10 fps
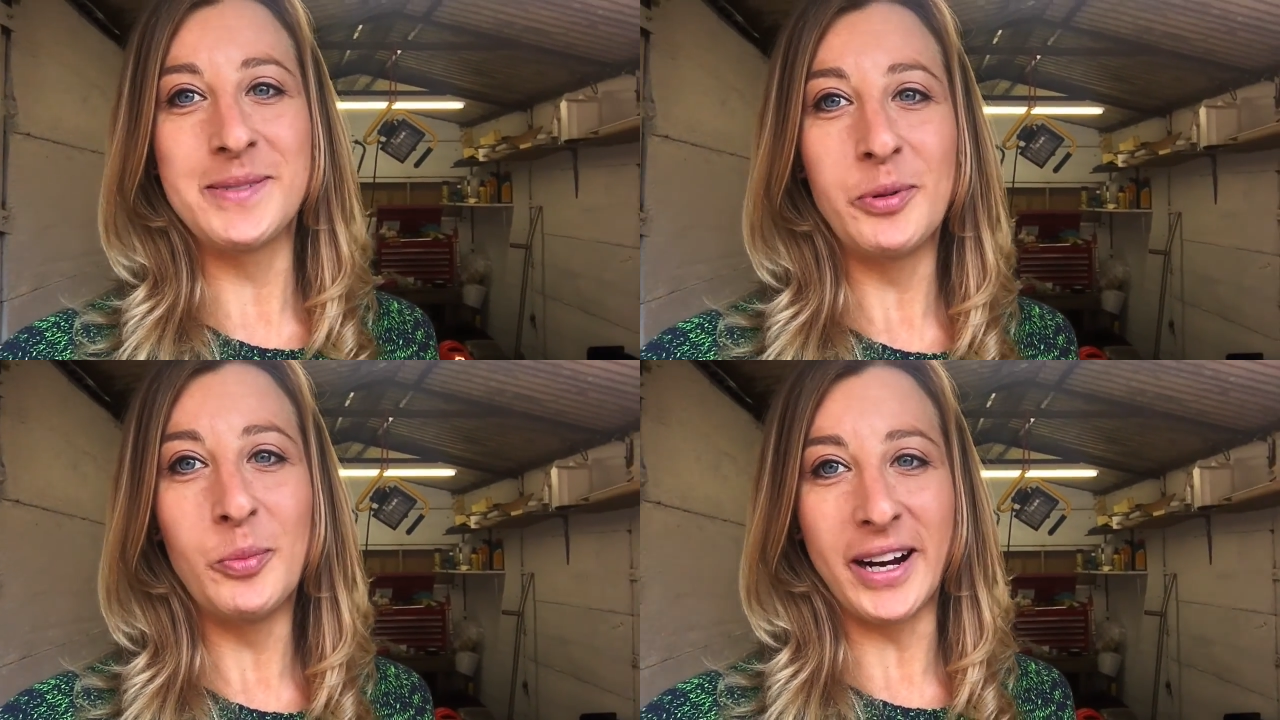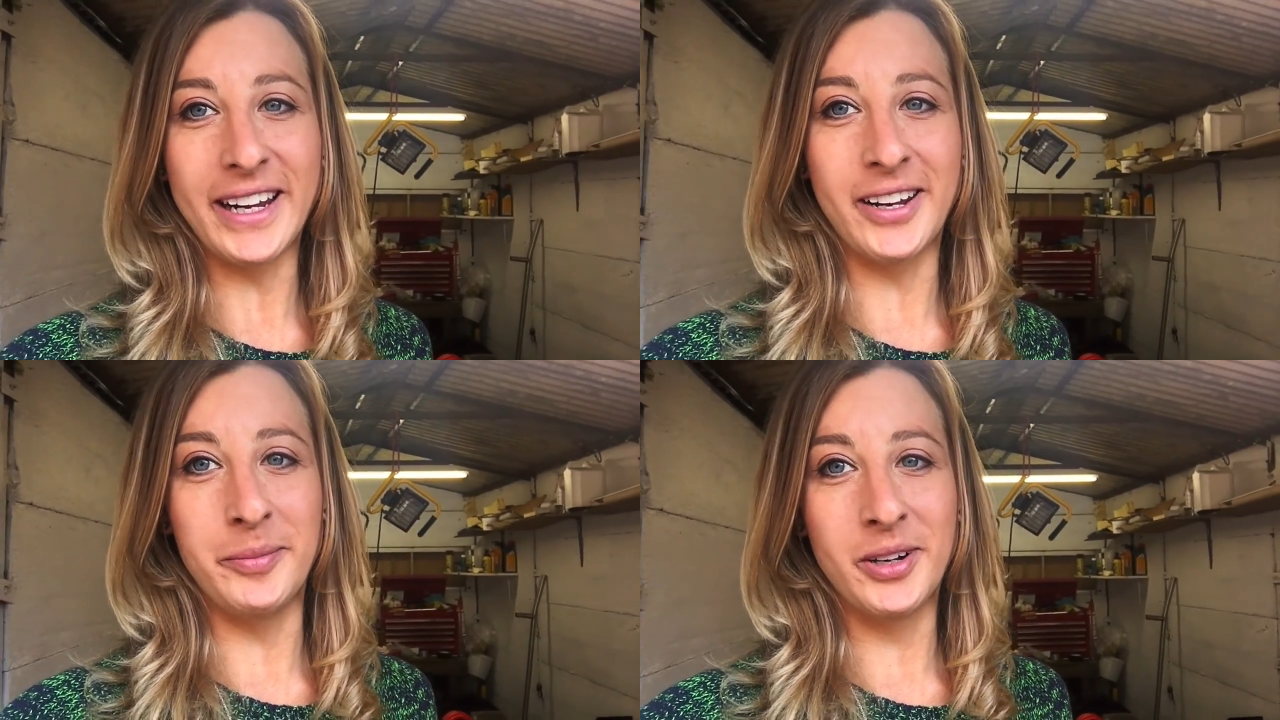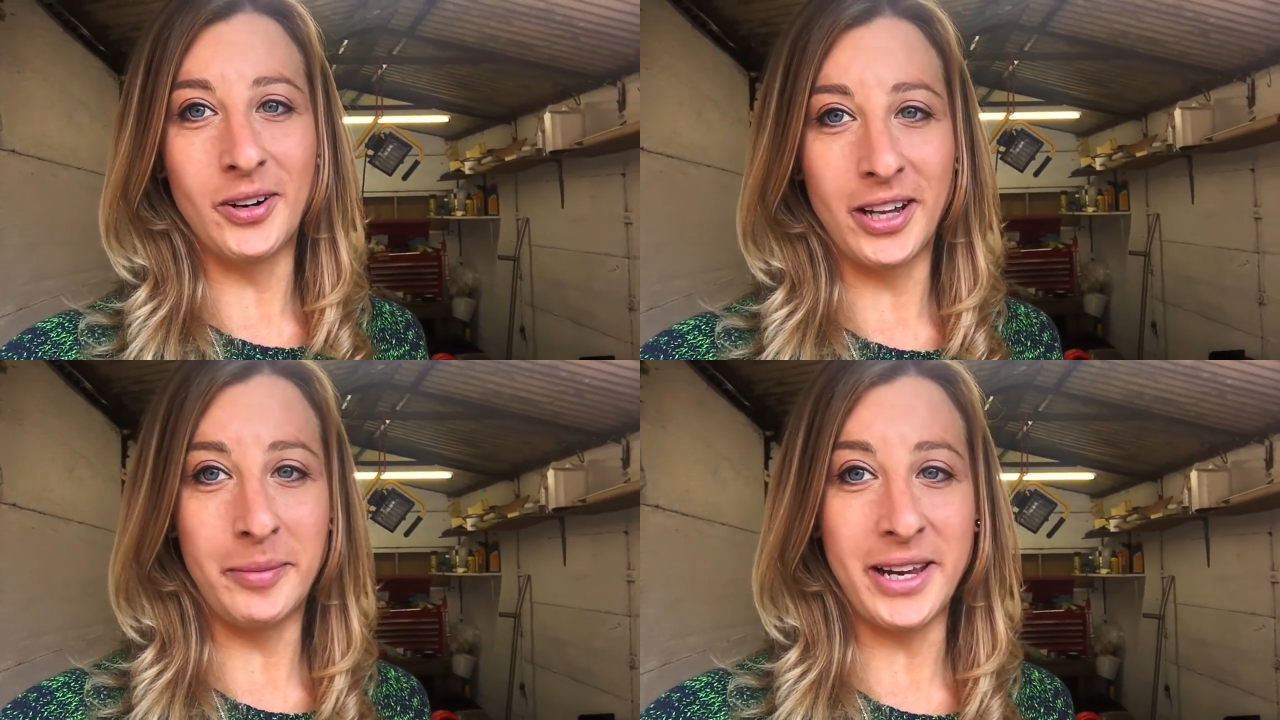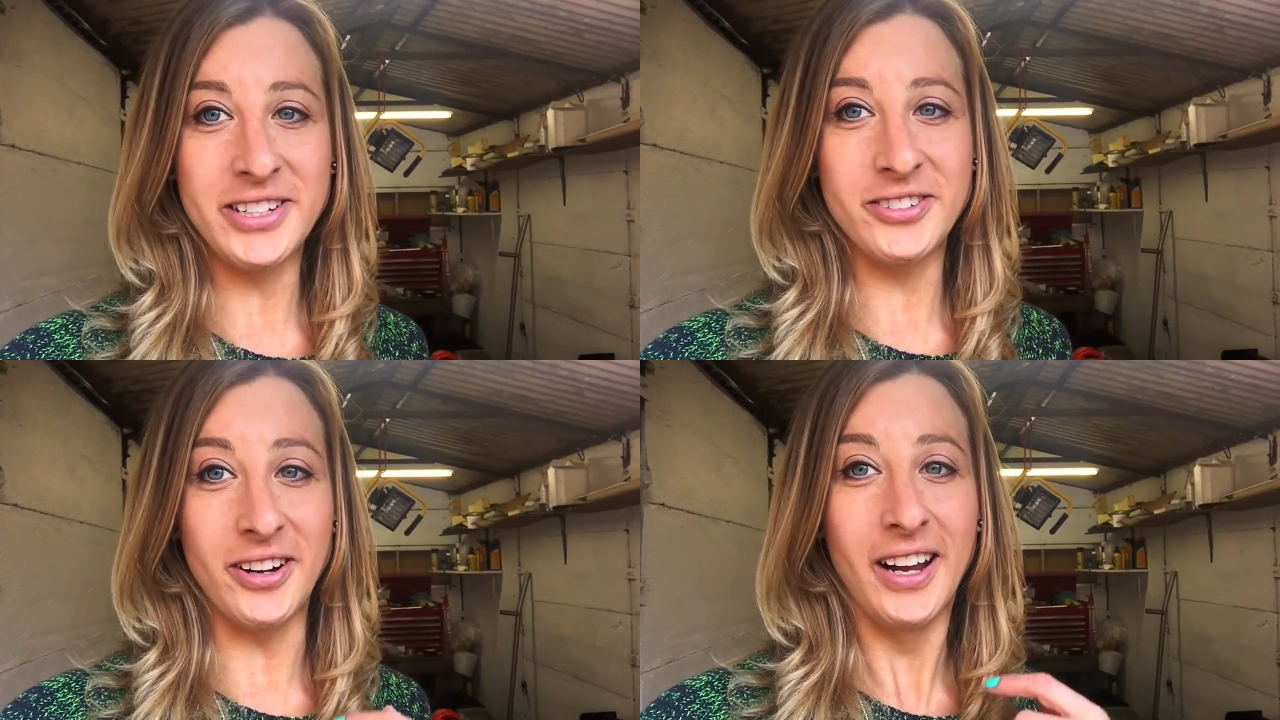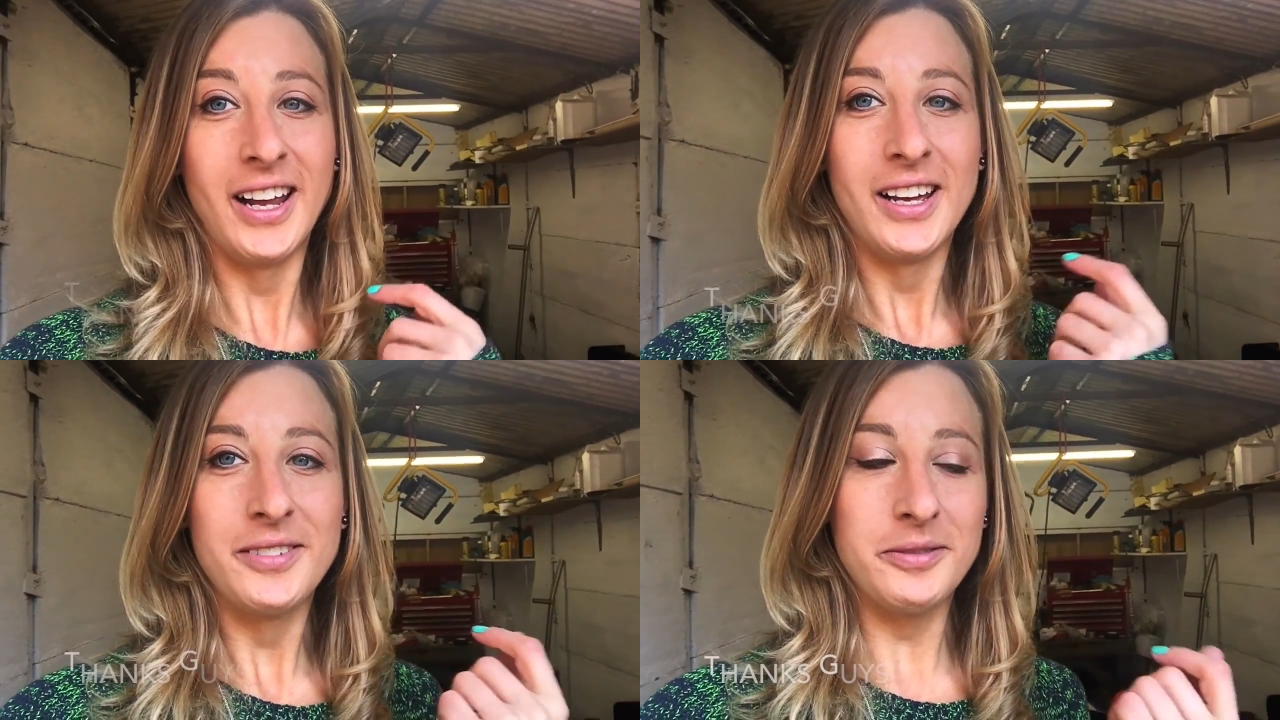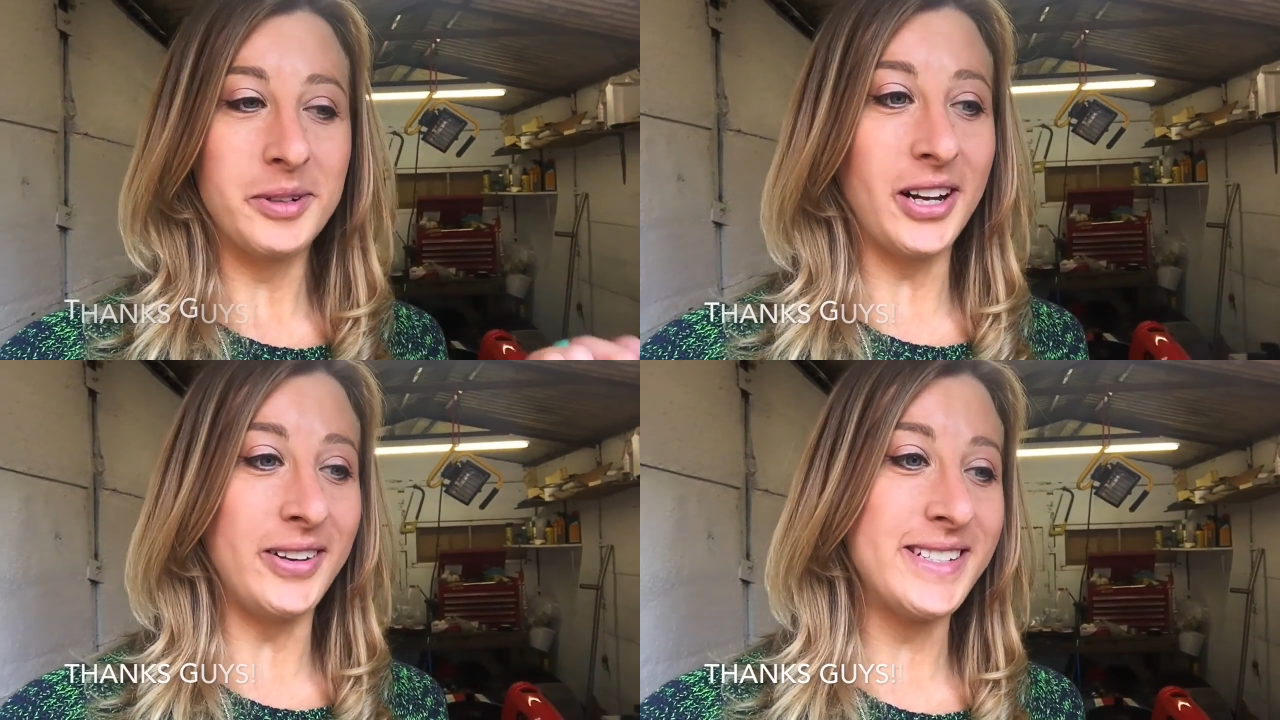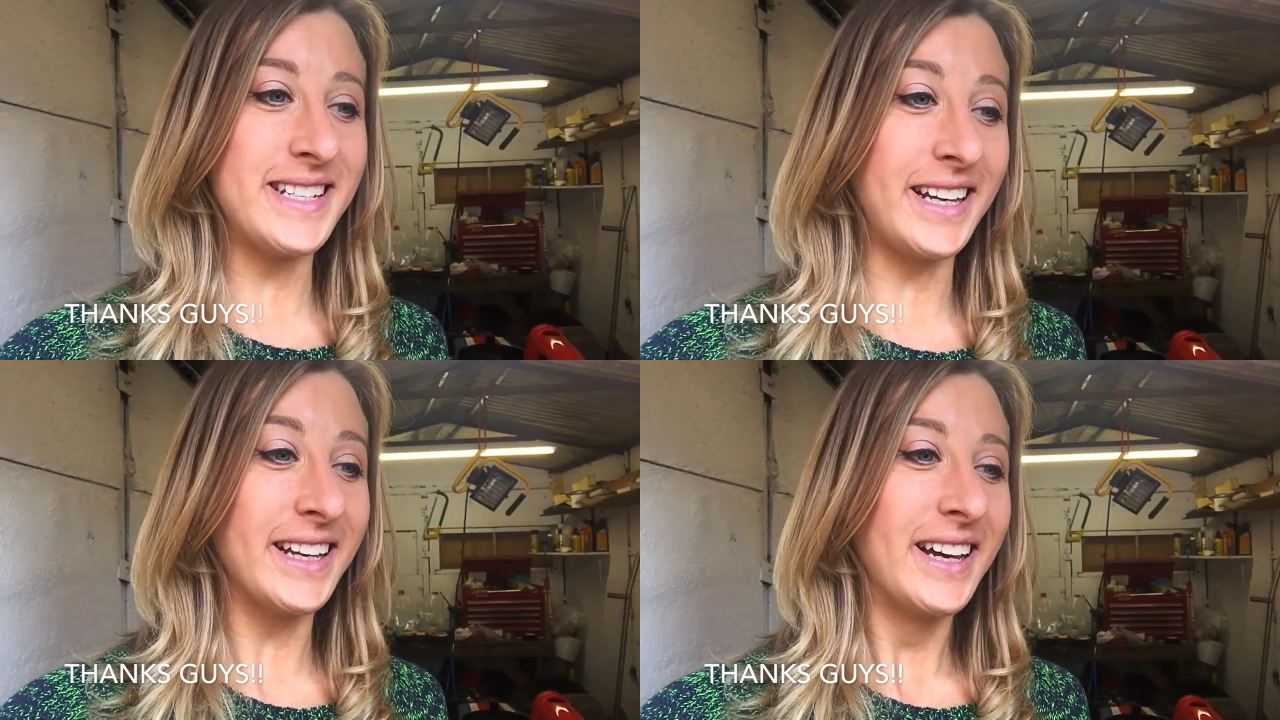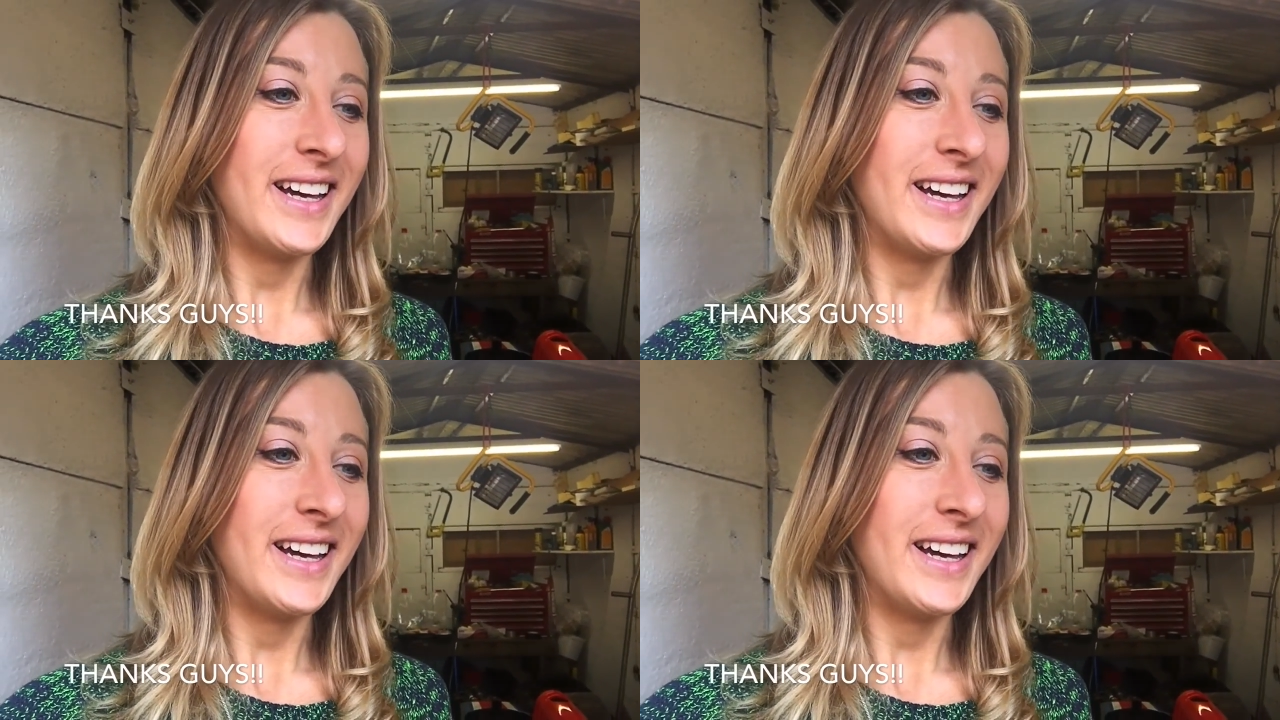Paul Buckingham and Colin Lemaitre from Guernsey,